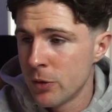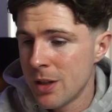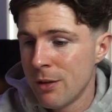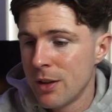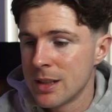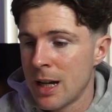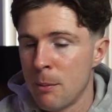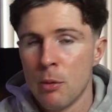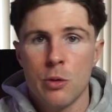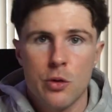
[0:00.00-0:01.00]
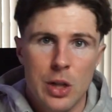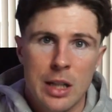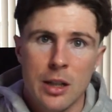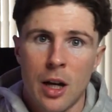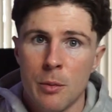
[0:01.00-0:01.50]
say for example,
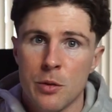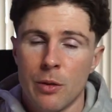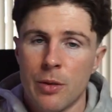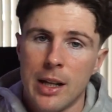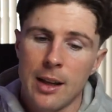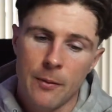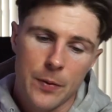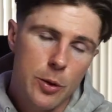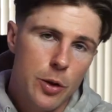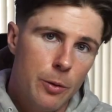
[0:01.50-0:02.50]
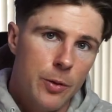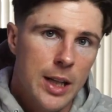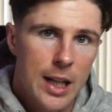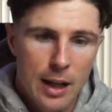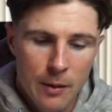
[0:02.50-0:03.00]
trained arms on a Friday and you're out
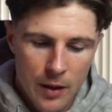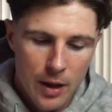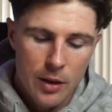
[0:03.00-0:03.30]
Friday night,